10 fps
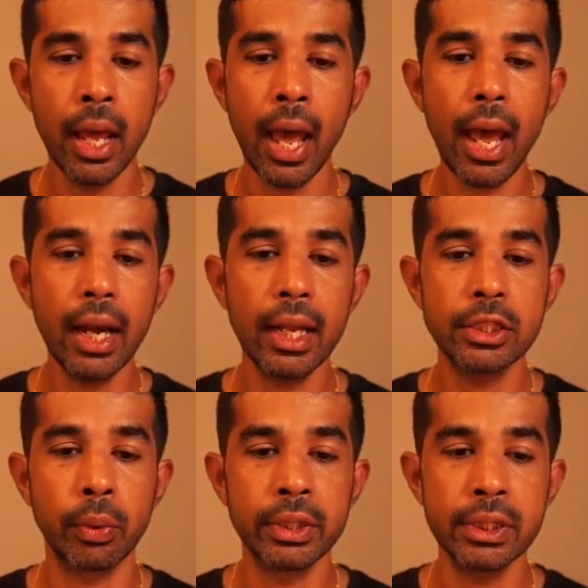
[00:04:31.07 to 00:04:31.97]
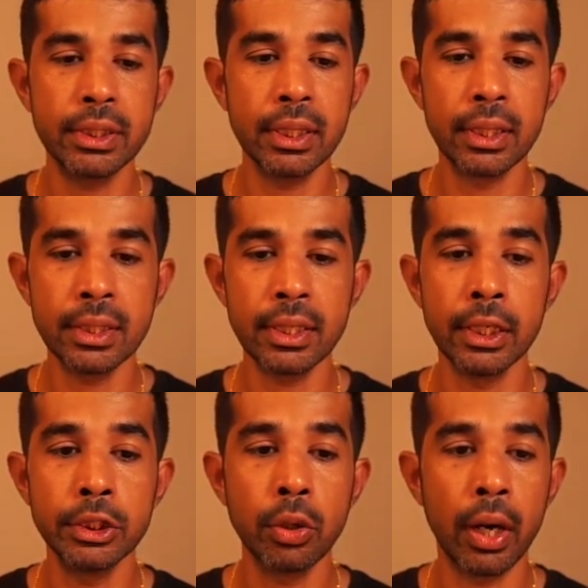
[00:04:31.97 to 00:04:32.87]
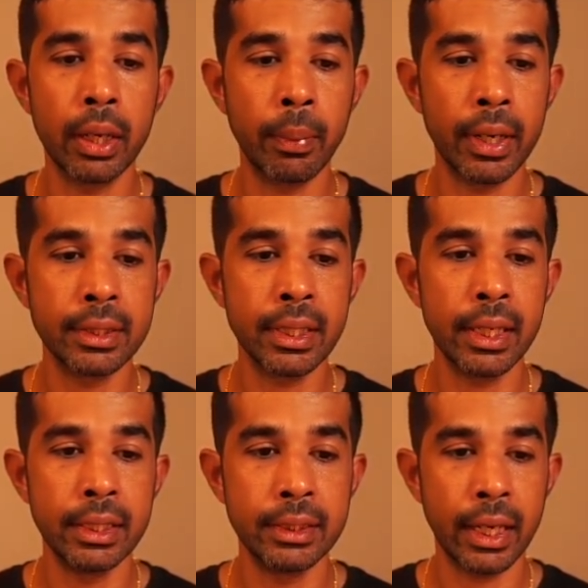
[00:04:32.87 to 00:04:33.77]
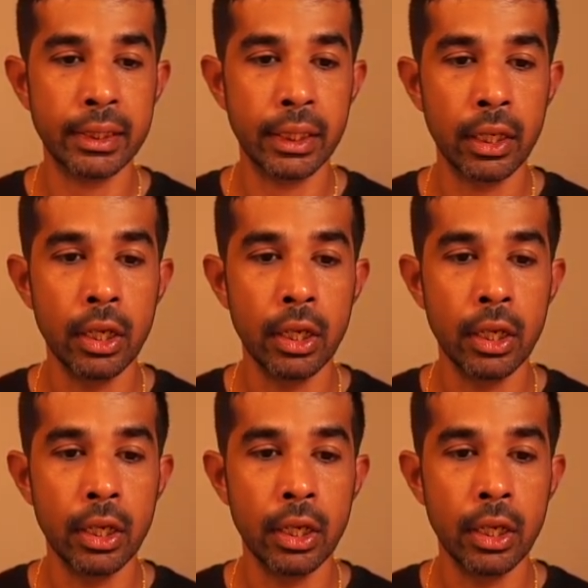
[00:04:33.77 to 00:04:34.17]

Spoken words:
And let's register this into our dependency injection.